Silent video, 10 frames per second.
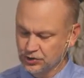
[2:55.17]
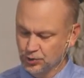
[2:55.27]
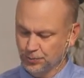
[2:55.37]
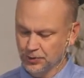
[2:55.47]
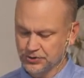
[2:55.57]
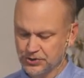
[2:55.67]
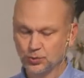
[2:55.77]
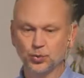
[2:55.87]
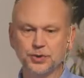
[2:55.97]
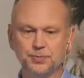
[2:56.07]
new
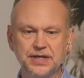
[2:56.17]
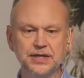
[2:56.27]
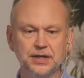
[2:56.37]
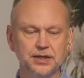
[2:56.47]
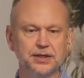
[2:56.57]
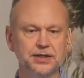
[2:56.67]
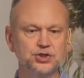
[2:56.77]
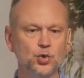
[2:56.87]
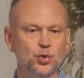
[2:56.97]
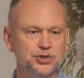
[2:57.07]
person would be
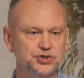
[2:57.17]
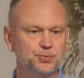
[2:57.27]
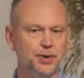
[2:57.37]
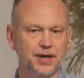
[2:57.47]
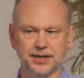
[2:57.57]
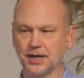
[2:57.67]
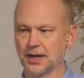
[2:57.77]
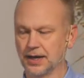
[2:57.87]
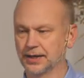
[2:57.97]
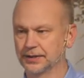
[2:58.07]
endorsed by
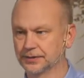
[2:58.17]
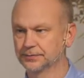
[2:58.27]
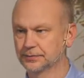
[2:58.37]
God.